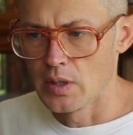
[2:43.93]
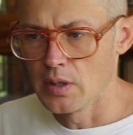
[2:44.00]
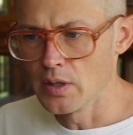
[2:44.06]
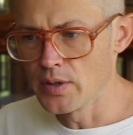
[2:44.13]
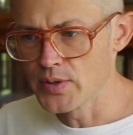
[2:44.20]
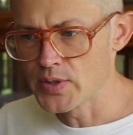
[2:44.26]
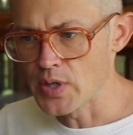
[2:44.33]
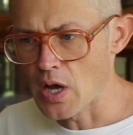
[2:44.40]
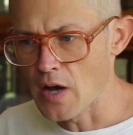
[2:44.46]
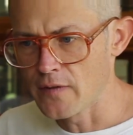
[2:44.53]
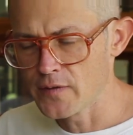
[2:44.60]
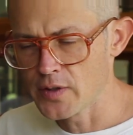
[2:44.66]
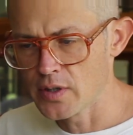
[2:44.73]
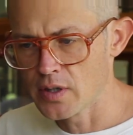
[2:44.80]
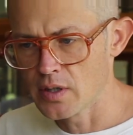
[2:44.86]
little
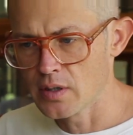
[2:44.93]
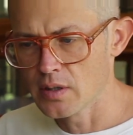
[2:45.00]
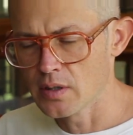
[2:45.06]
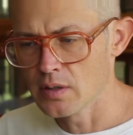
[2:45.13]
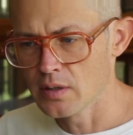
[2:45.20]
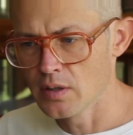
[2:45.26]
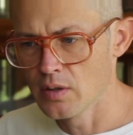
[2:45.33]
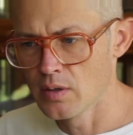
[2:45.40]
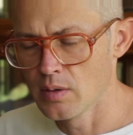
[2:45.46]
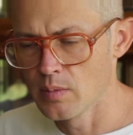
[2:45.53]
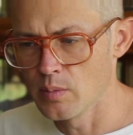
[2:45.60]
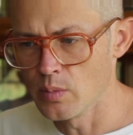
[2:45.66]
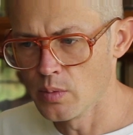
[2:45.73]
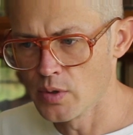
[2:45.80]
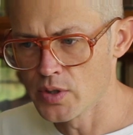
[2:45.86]
softer, a
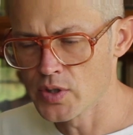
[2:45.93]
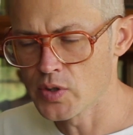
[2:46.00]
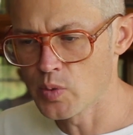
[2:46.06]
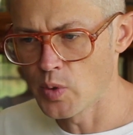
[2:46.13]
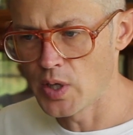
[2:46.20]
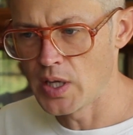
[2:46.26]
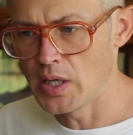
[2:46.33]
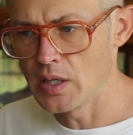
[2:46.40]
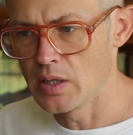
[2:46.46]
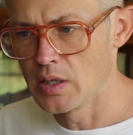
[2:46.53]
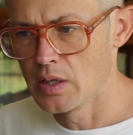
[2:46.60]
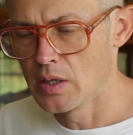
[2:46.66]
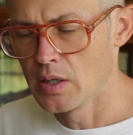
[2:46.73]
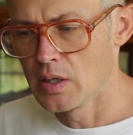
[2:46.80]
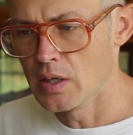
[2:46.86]
little more sweet.
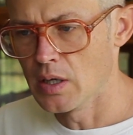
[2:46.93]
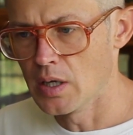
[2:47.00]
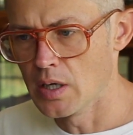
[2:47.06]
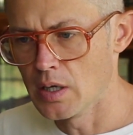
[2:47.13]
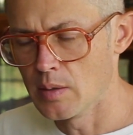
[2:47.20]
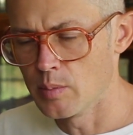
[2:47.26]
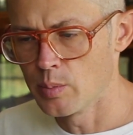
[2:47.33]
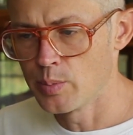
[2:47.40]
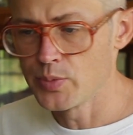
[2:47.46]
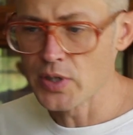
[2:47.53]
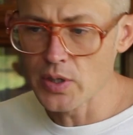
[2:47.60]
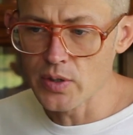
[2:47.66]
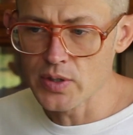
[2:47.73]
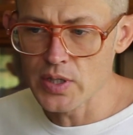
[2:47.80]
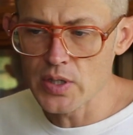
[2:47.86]

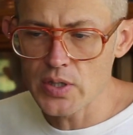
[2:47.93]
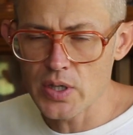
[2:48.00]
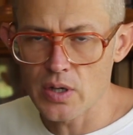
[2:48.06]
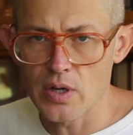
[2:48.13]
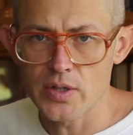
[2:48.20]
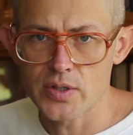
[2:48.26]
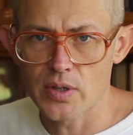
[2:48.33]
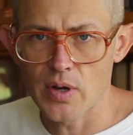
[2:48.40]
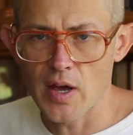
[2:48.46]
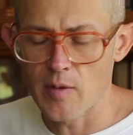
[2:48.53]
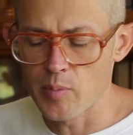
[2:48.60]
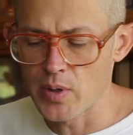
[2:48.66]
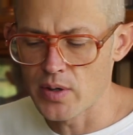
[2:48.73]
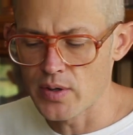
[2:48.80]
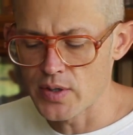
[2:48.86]
Jing Gu teas can also
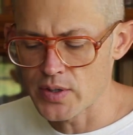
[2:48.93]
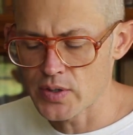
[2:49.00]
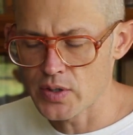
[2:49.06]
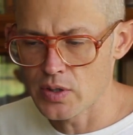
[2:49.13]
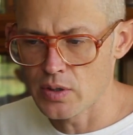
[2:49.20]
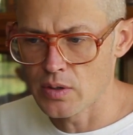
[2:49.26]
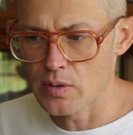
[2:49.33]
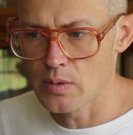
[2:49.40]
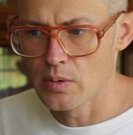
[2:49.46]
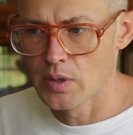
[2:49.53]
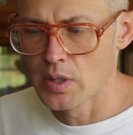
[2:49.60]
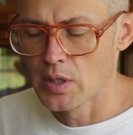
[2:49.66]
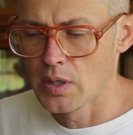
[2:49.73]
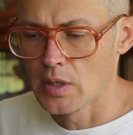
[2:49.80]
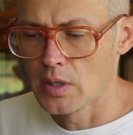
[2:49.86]
have bitterness too,
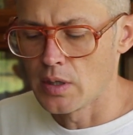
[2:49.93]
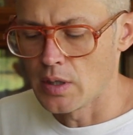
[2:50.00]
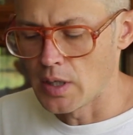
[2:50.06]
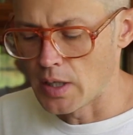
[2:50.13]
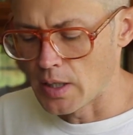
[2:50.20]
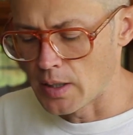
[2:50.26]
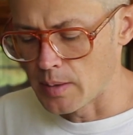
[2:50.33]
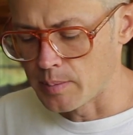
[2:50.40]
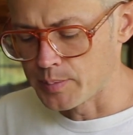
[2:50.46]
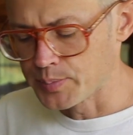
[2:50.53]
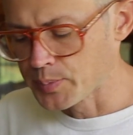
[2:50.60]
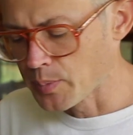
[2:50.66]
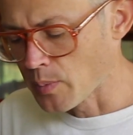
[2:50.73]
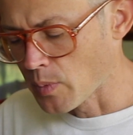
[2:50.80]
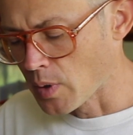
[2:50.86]

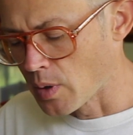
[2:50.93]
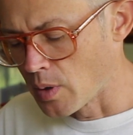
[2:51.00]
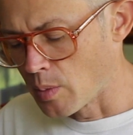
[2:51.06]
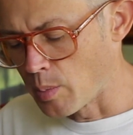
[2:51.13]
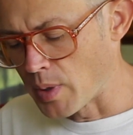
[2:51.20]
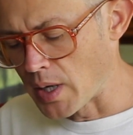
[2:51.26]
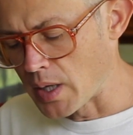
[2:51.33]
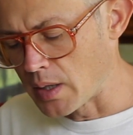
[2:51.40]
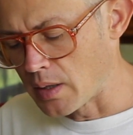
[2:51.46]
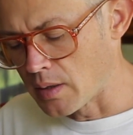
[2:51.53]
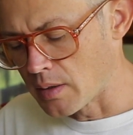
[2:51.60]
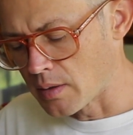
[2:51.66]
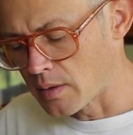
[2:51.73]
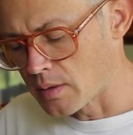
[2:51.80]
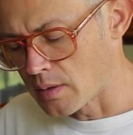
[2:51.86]
but
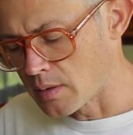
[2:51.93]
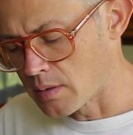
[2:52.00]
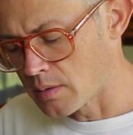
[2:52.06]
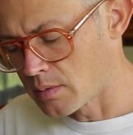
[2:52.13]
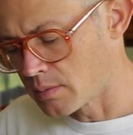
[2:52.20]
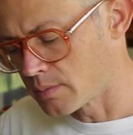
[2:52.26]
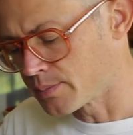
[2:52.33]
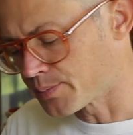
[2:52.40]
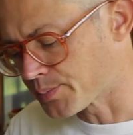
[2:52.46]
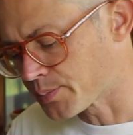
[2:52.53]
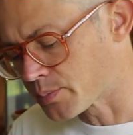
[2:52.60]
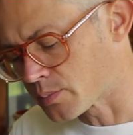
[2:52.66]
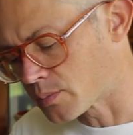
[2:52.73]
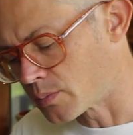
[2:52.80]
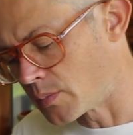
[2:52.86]

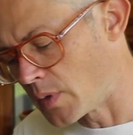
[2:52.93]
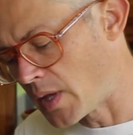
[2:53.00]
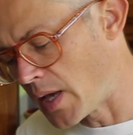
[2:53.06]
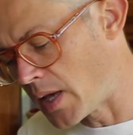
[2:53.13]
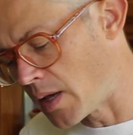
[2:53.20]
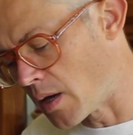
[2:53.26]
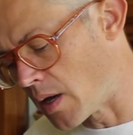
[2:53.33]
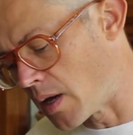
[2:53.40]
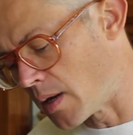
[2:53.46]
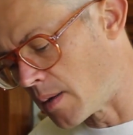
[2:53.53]
they